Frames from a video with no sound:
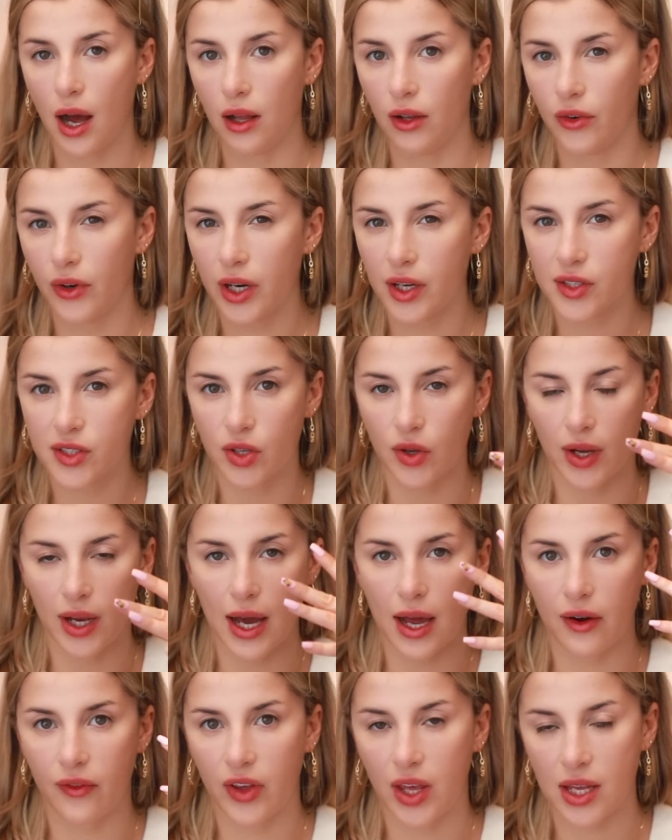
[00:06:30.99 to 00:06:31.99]
coloring, so it
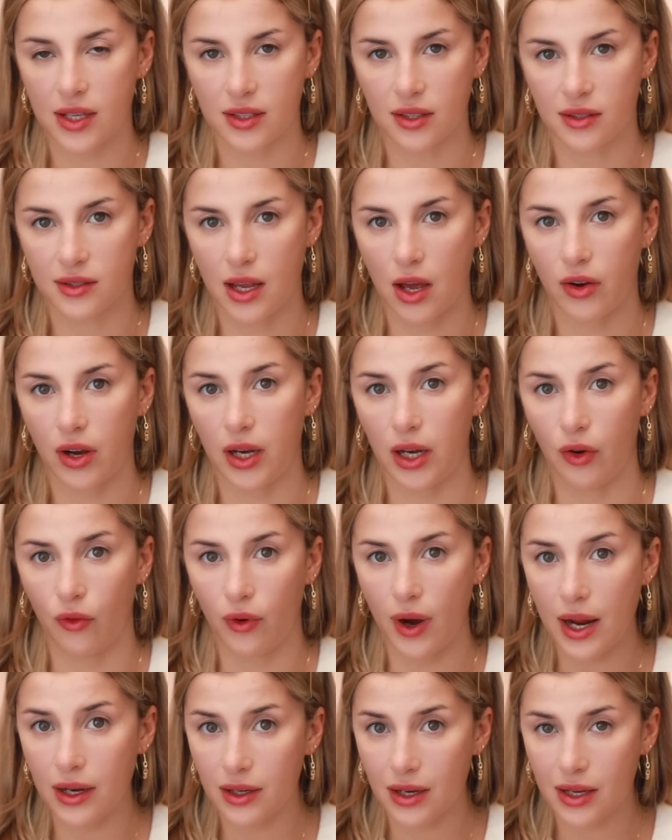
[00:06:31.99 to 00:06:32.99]
kind of cancels out any
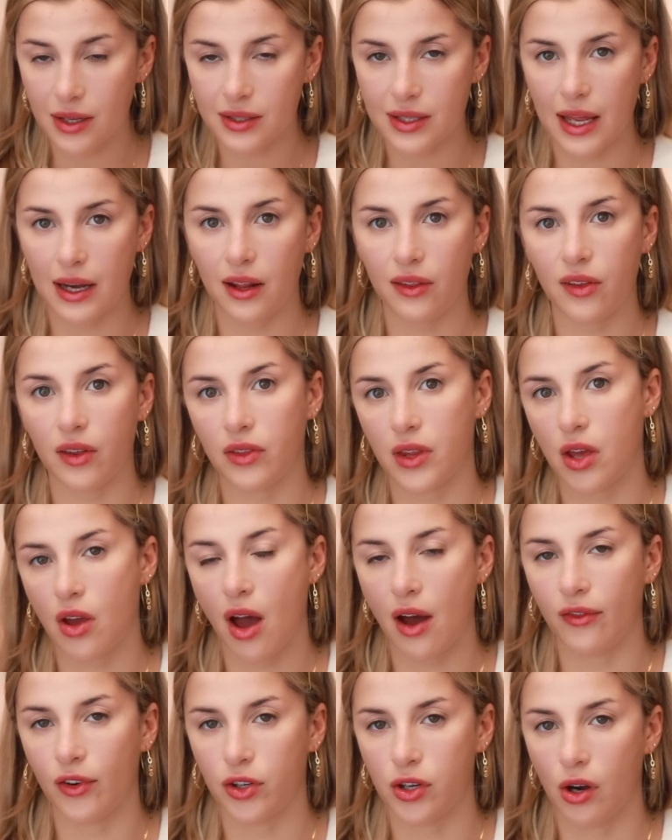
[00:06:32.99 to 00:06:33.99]
redness, anything that you
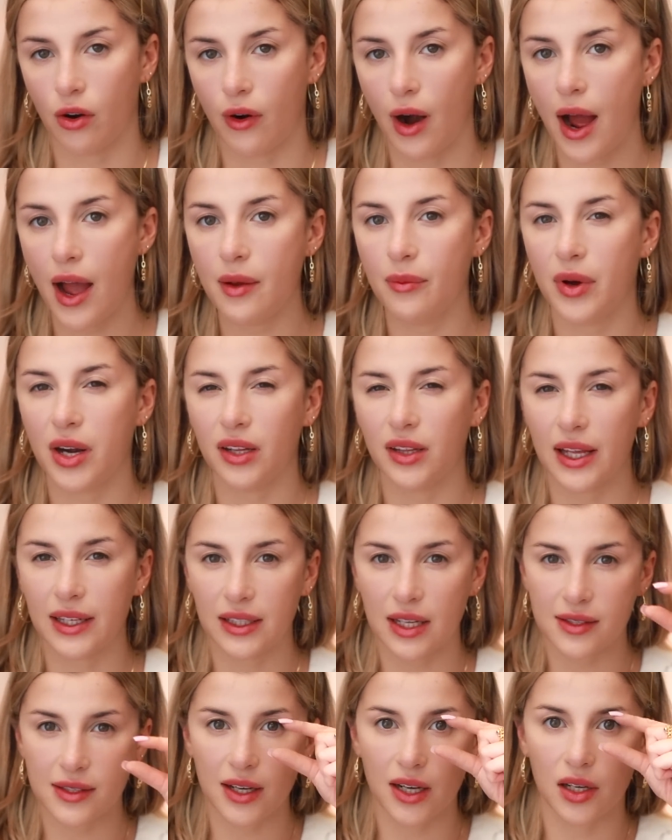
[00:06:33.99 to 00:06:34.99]
have on your eye, but it
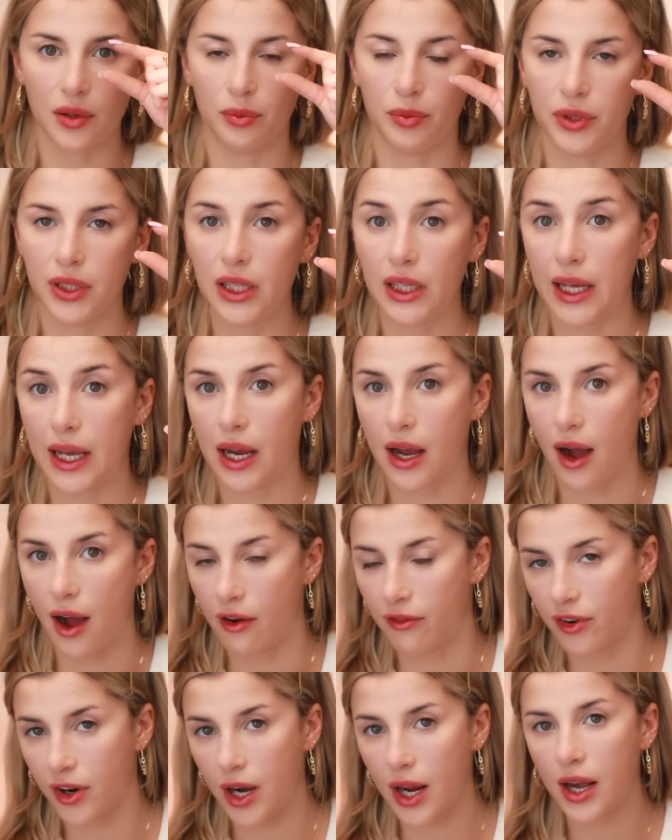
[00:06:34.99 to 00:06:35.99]
like doesn't completely
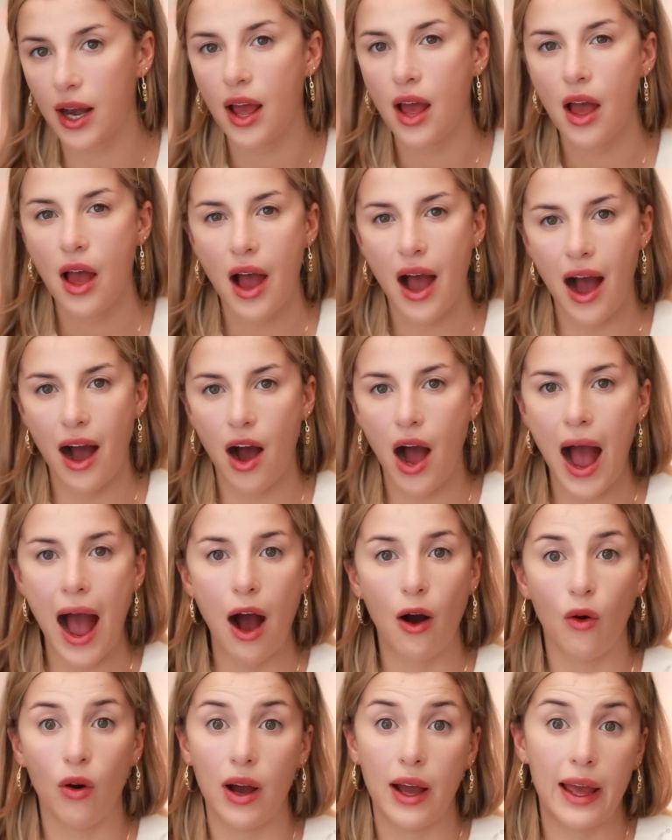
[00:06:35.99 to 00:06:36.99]
cover it
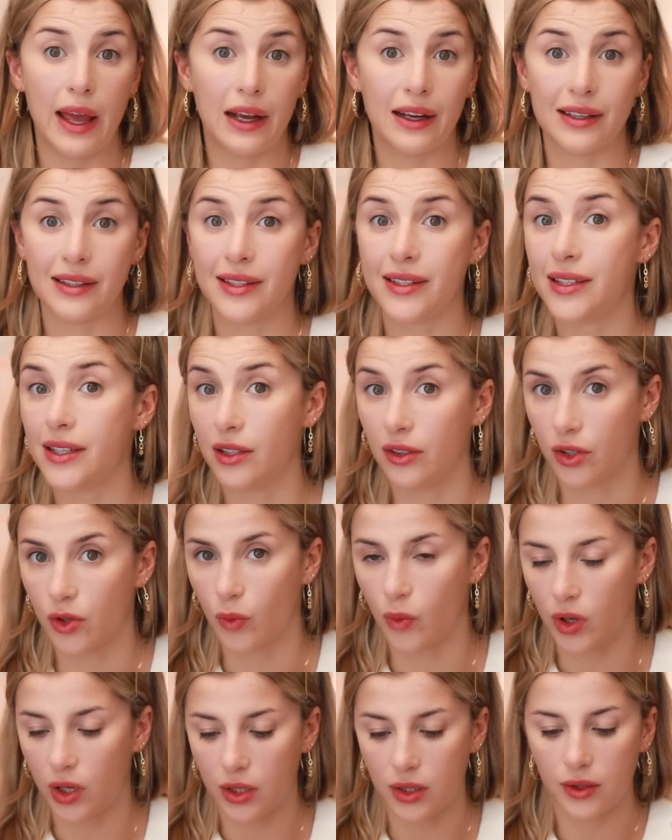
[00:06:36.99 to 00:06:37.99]
how a
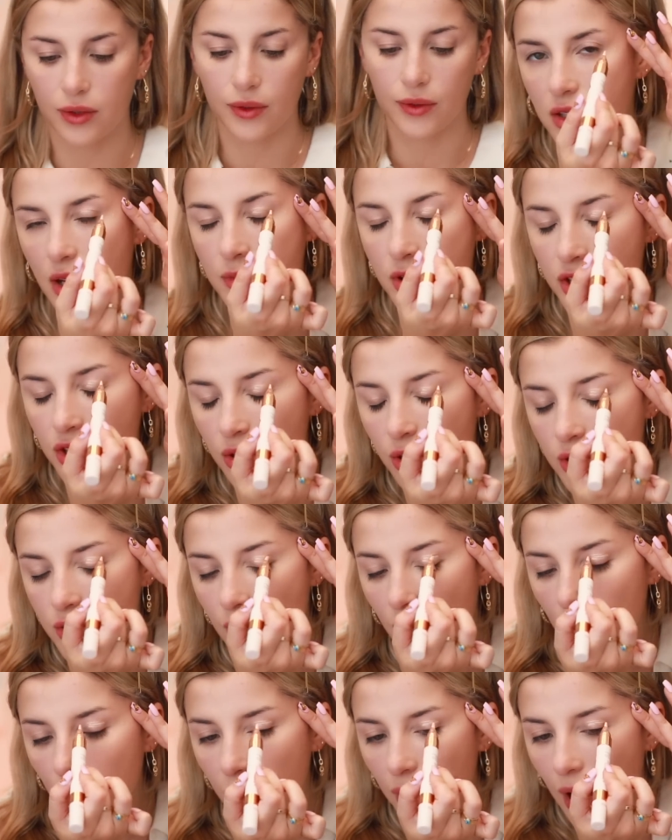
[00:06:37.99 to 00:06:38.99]
concealer would. So I'm just going
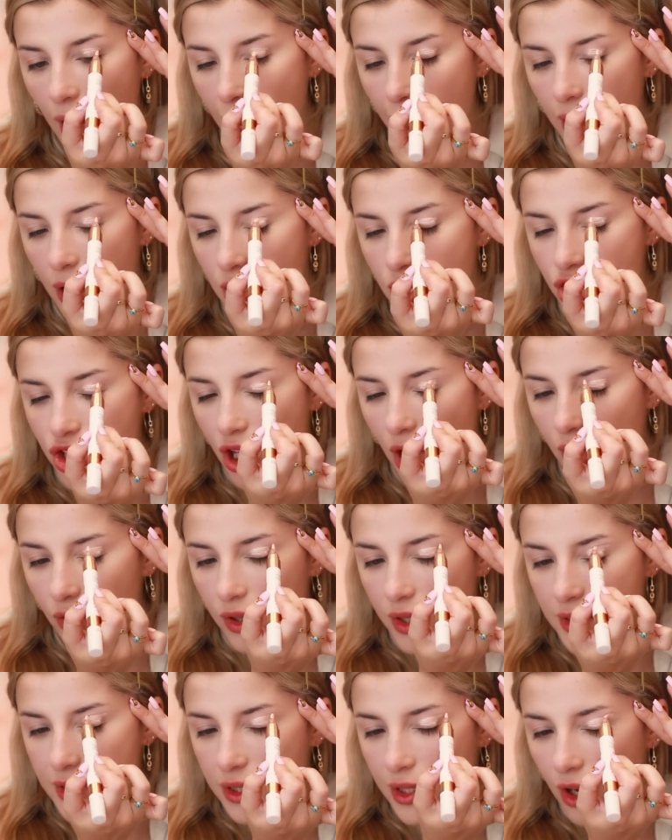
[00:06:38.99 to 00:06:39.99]
to apply it
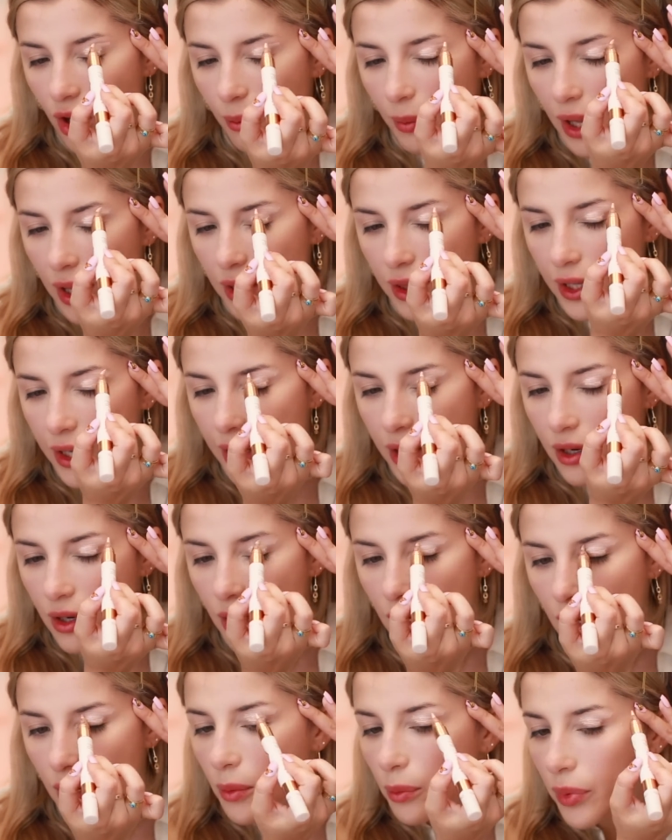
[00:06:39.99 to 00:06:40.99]
generously on my
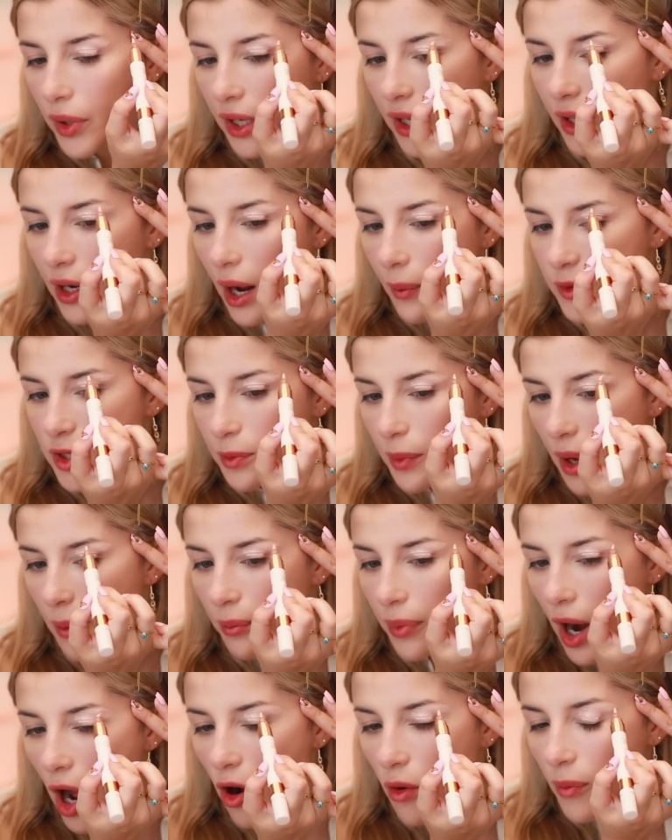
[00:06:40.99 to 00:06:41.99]
lid, bring it up to my
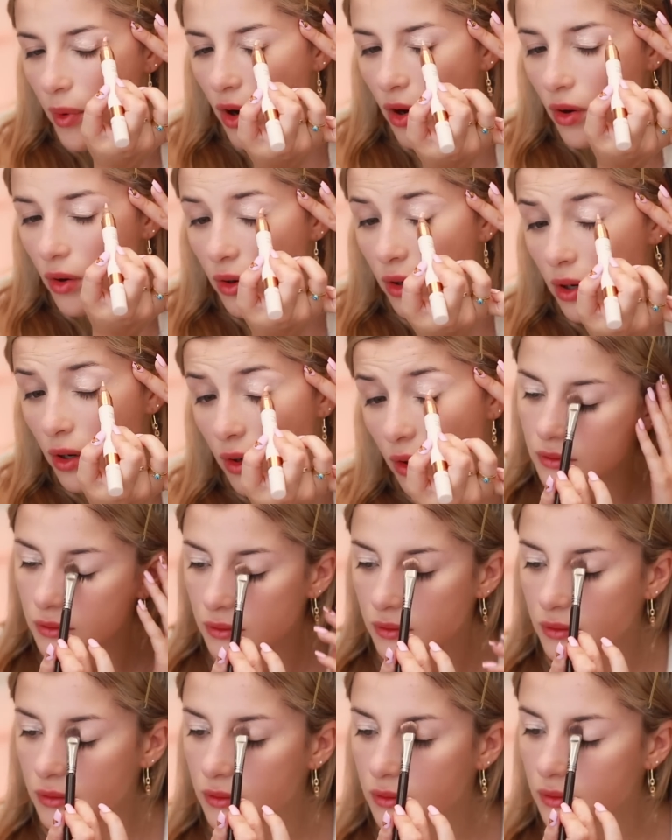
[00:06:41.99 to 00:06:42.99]
brow bone,
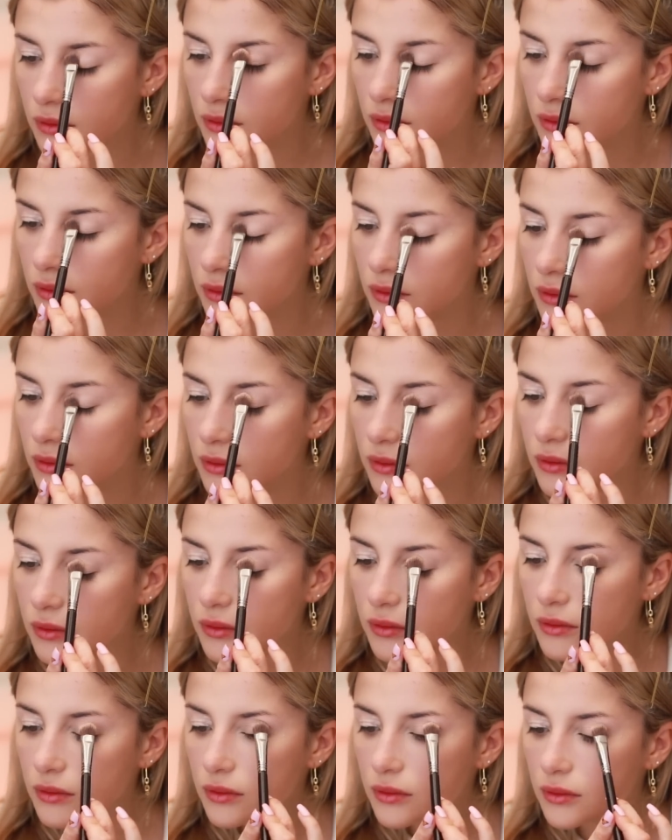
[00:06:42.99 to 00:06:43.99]
and then we're going to blend
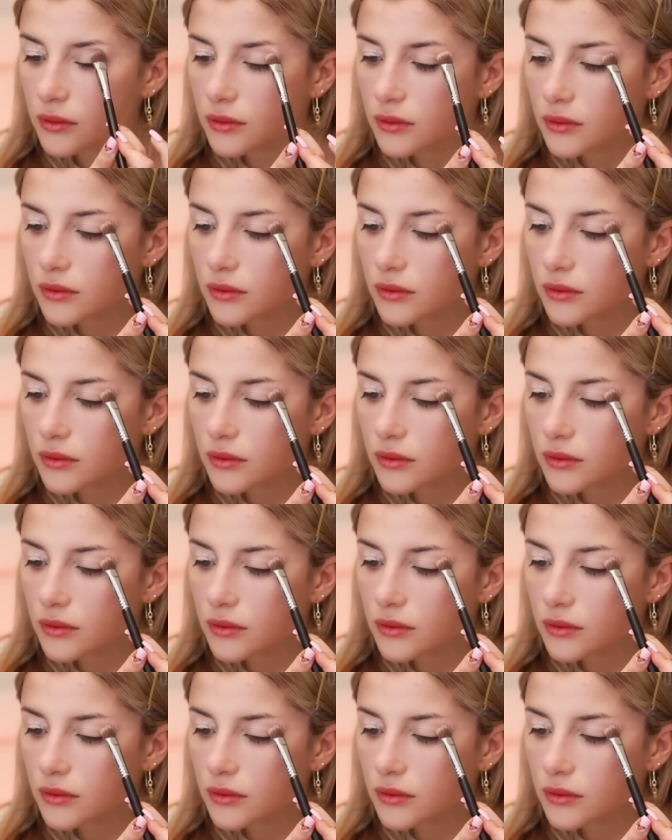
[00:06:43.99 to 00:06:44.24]
it out.